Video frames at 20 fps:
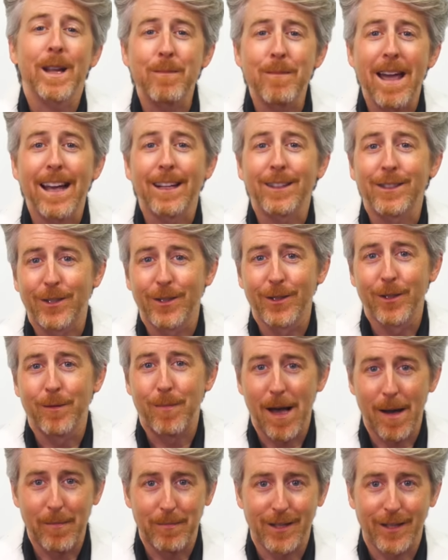a man sued
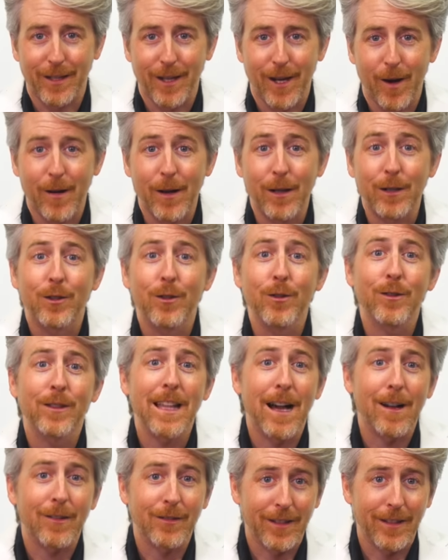PepsiCo in
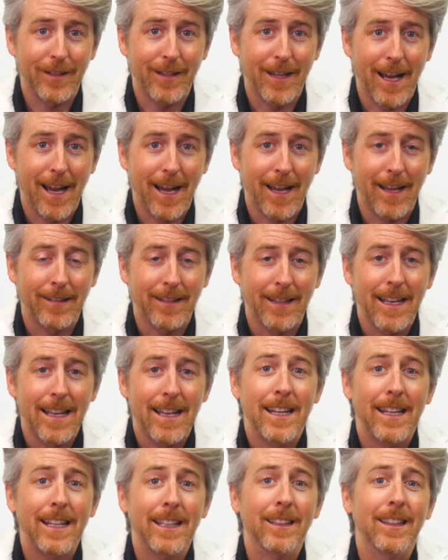2009,
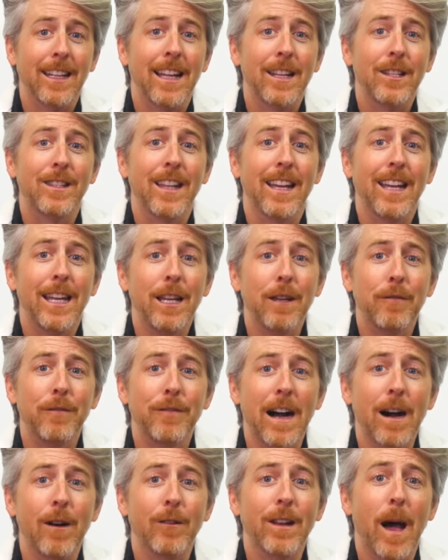he alleged that he
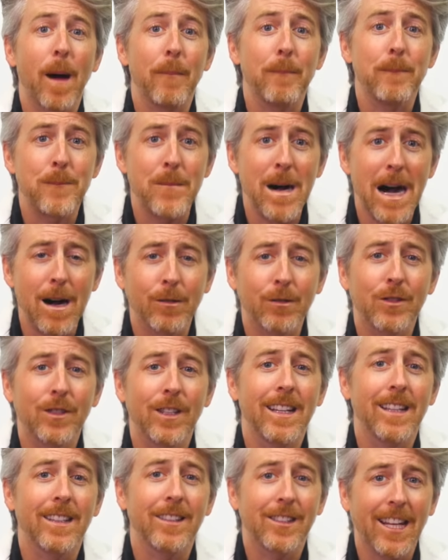found a mouse
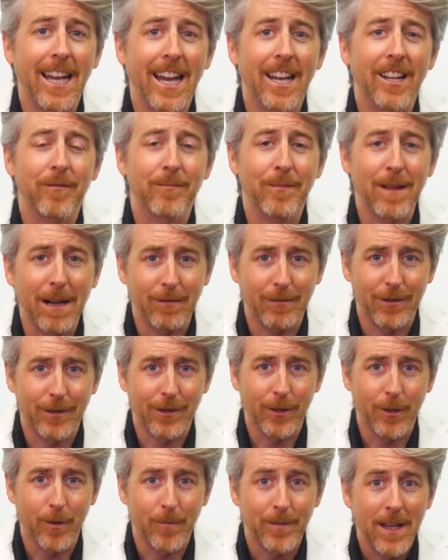in his can of Mountain
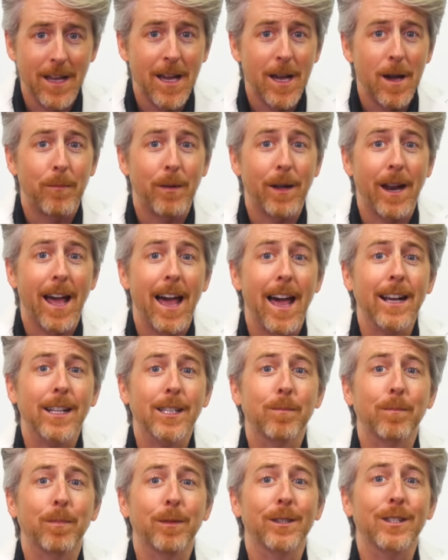Dew. But
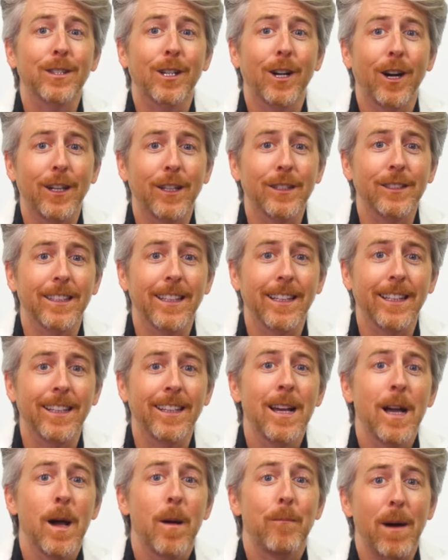experts called in
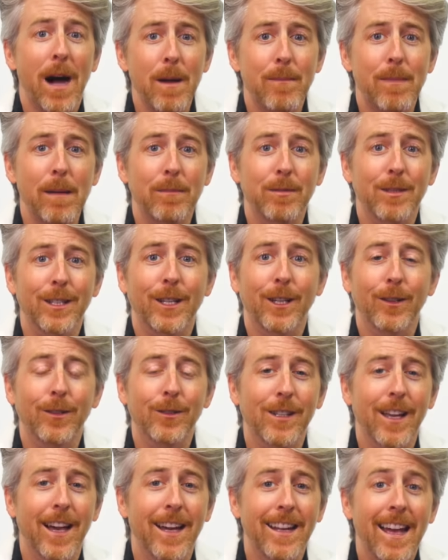by PepsiCo
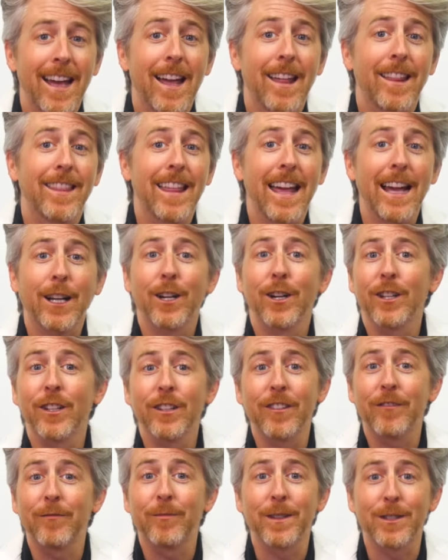said that
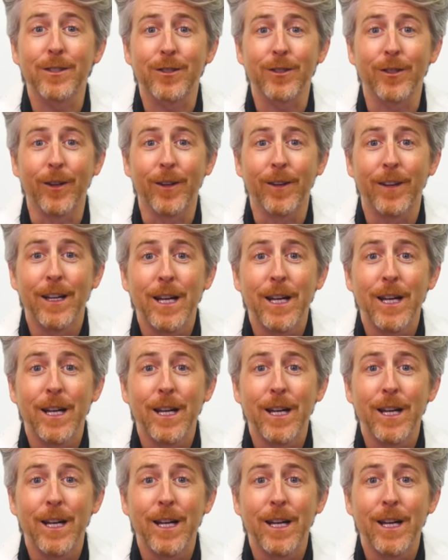couldn't have been true